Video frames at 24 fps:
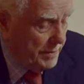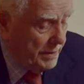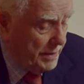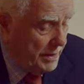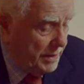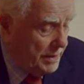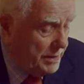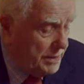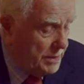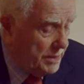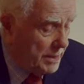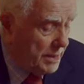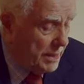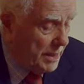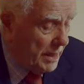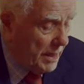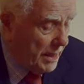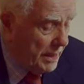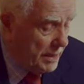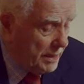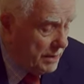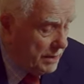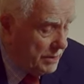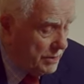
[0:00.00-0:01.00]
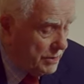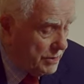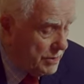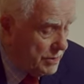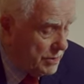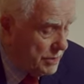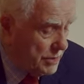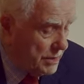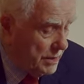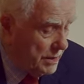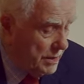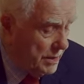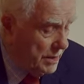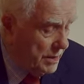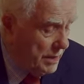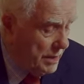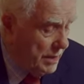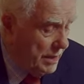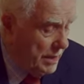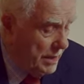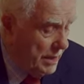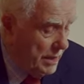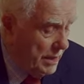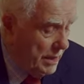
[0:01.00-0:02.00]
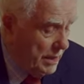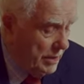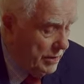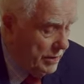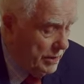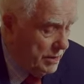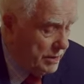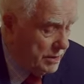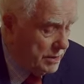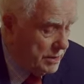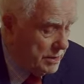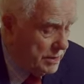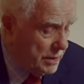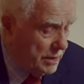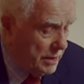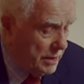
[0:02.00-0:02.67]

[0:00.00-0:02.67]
his kindness and his